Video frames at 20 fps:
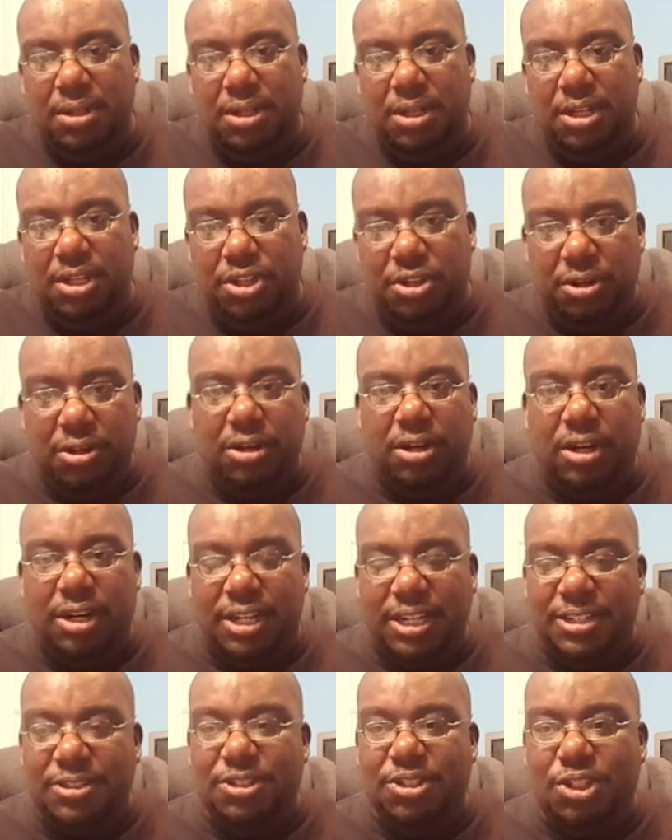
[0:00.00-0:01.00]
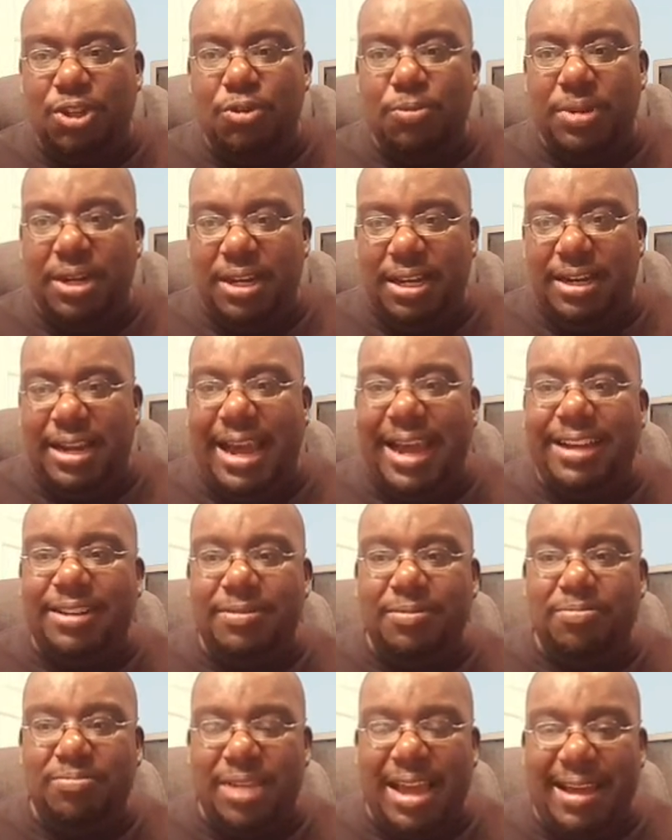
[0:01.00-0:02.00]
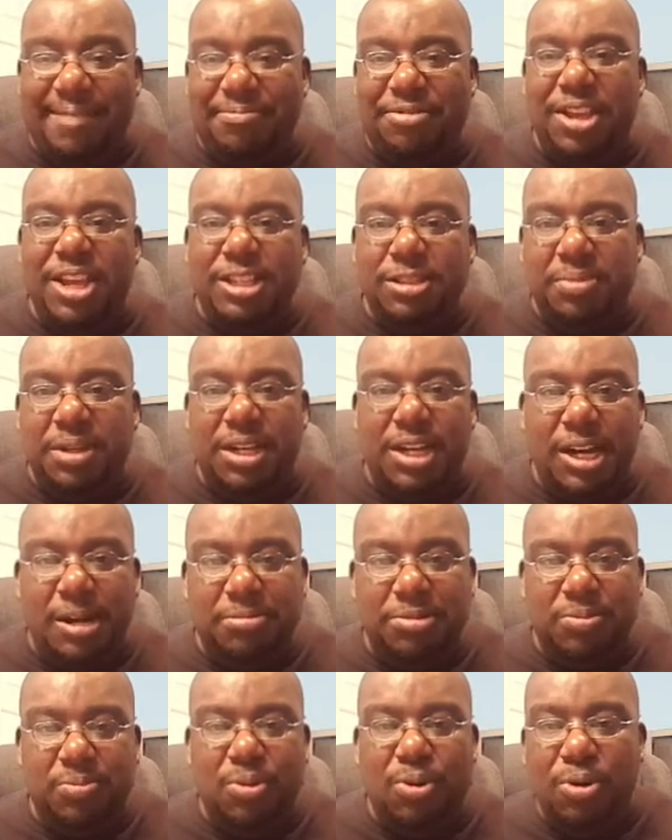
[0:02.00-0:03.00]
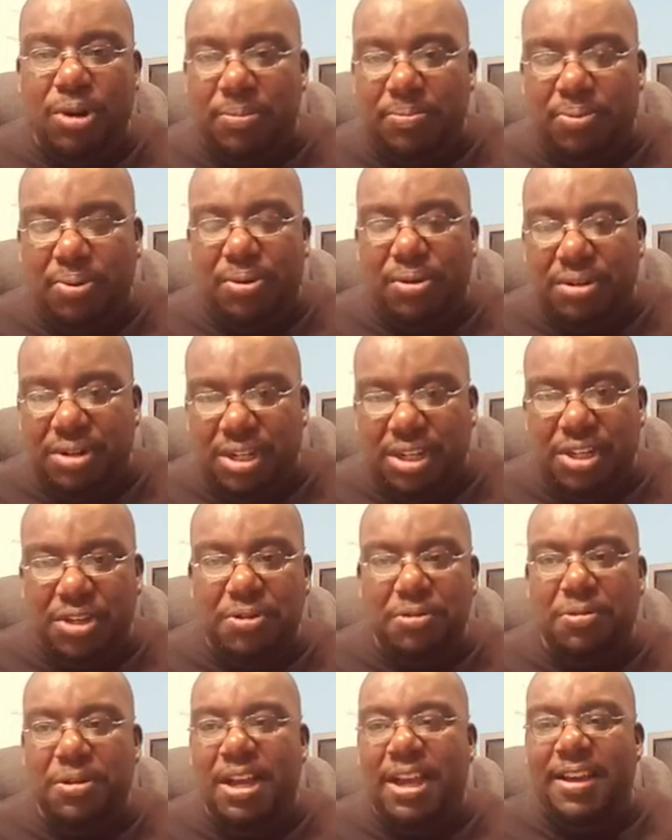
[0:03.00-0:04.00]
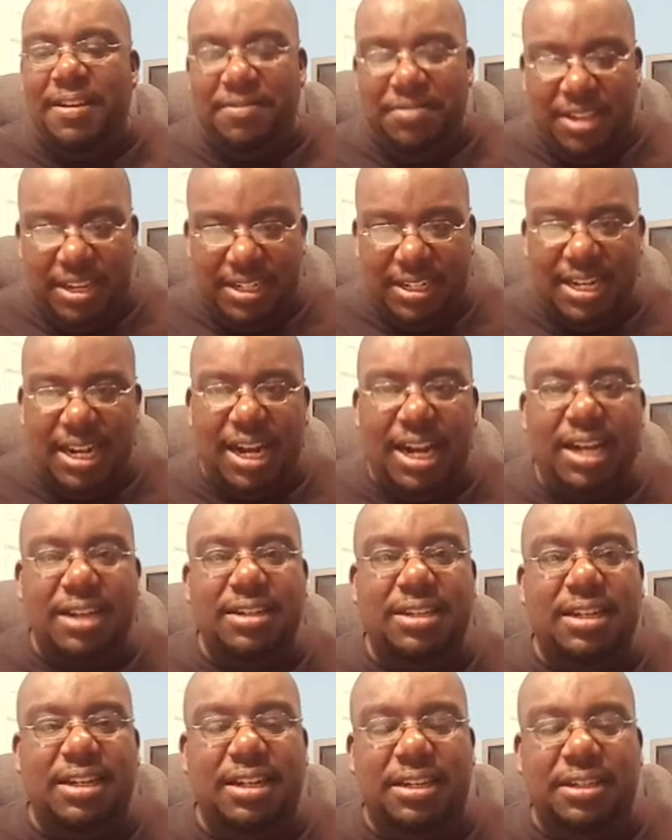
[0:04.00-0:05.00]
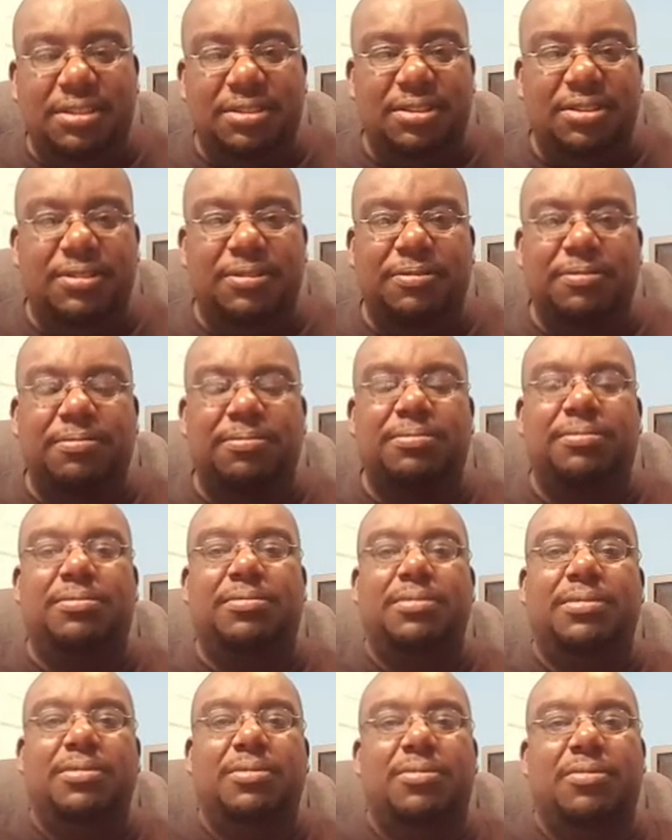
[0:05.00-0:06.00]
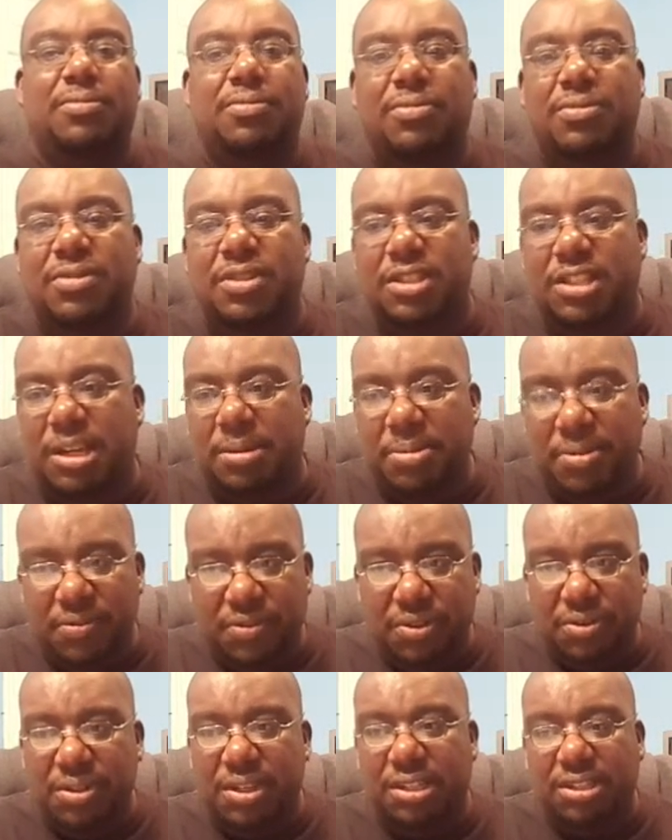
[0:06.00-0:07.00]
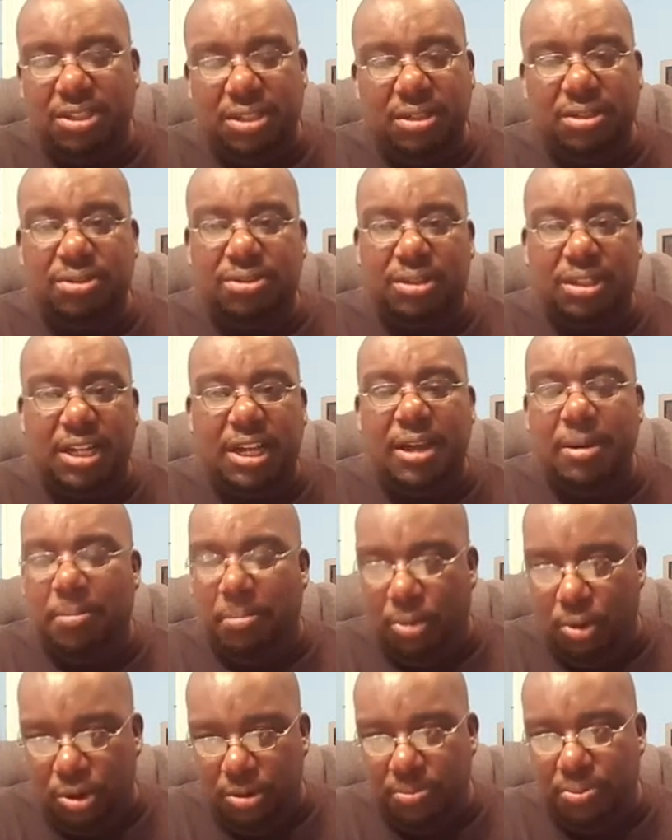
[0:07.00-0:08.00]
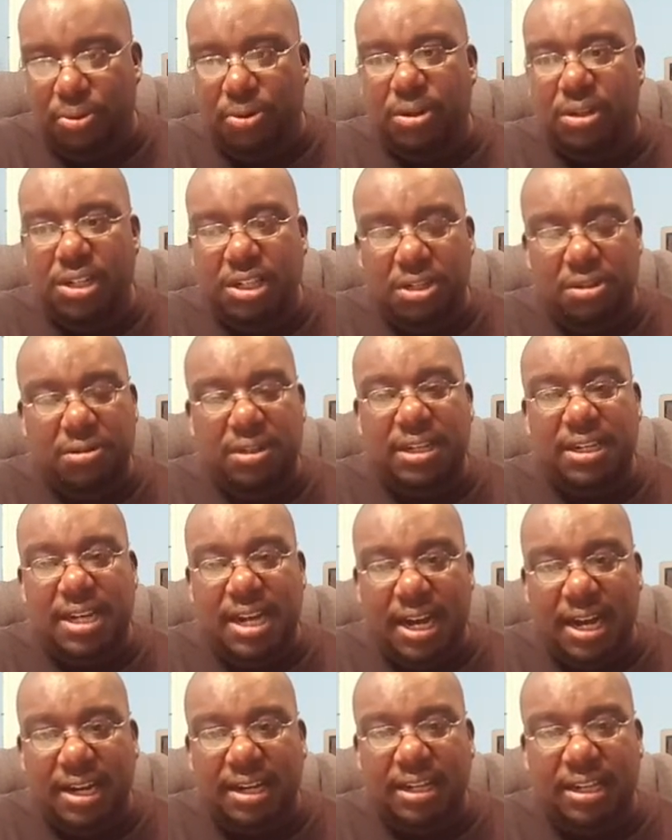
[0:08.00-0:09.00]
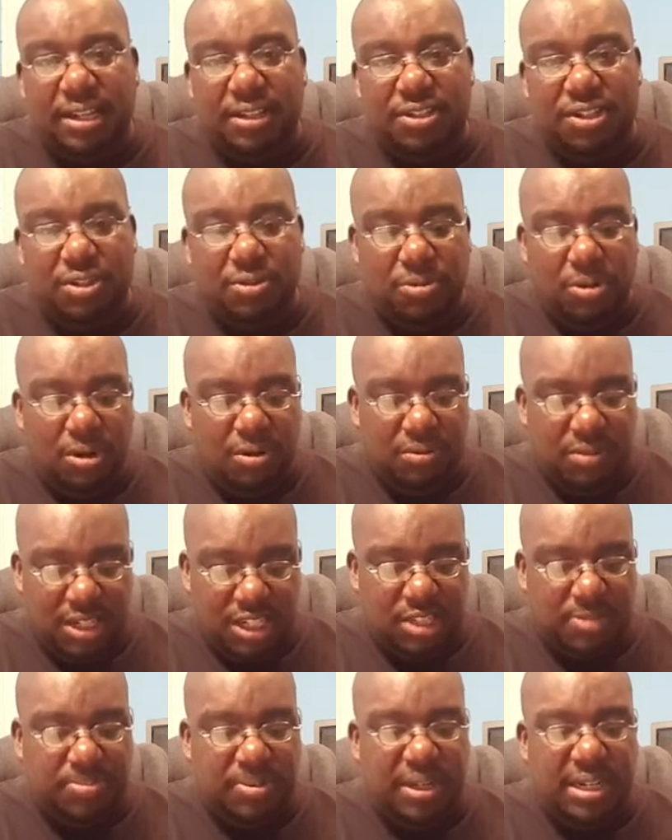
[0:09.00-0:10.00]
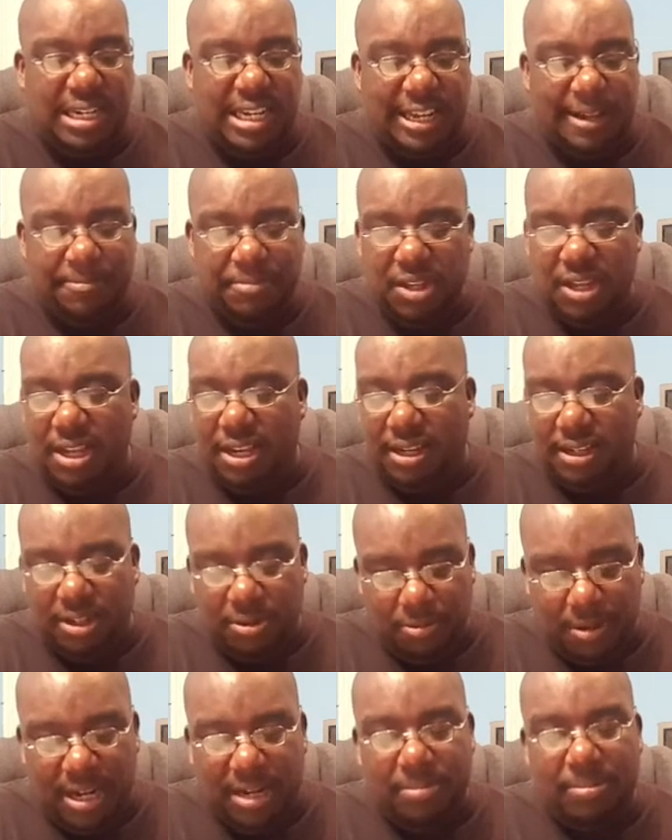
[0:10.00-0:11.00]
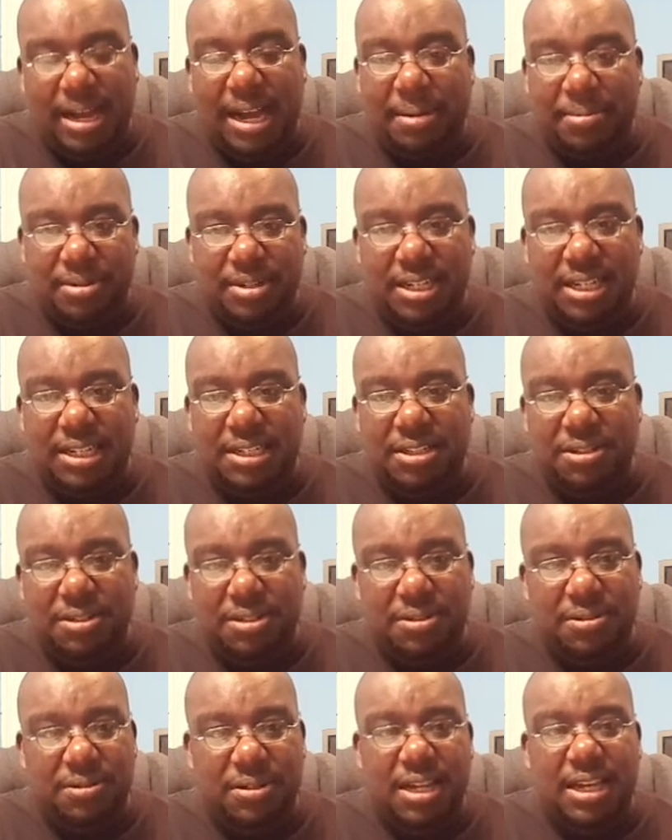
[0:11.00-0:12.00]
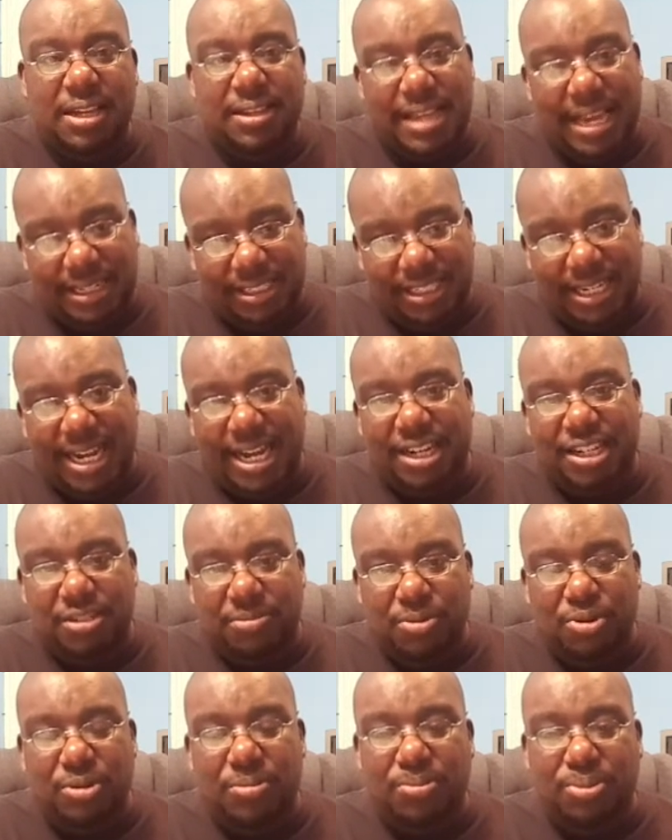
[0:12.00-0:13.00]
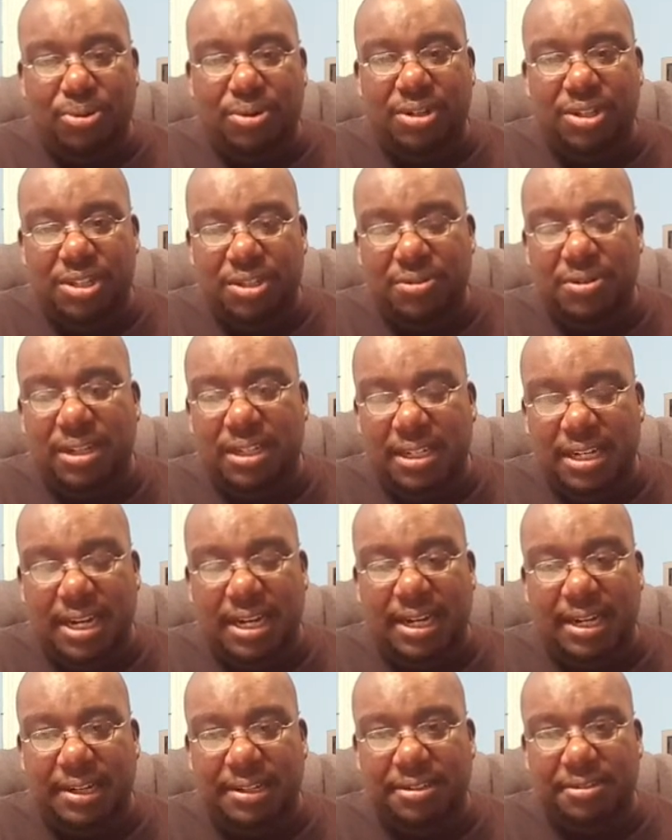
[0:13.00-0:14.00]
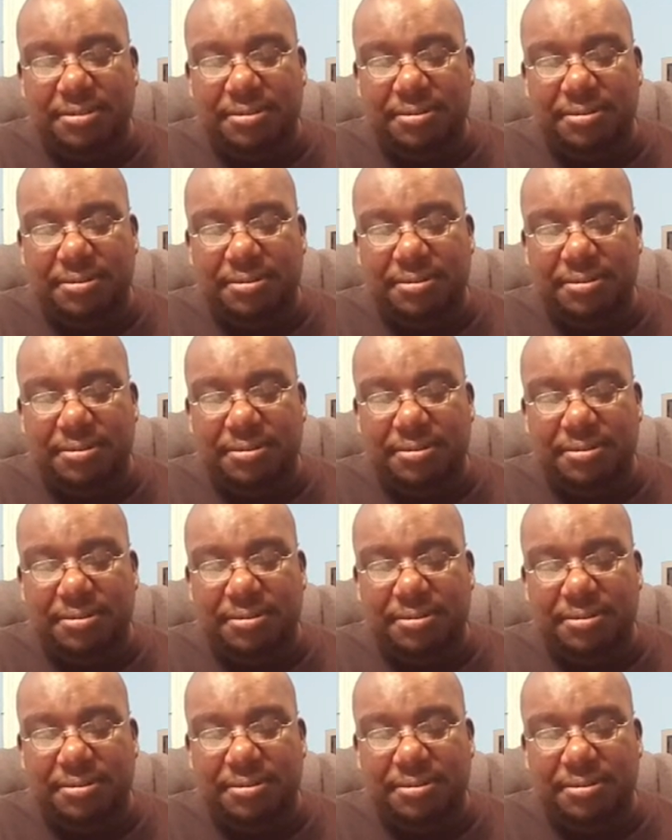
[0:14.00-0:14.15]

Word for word: You're going to consume it. That that thing becomes more important to you than God does. Some of you, your children, more important to you than God is. You won't discipline them the way the Bible tells you to. That child is more important to you than God.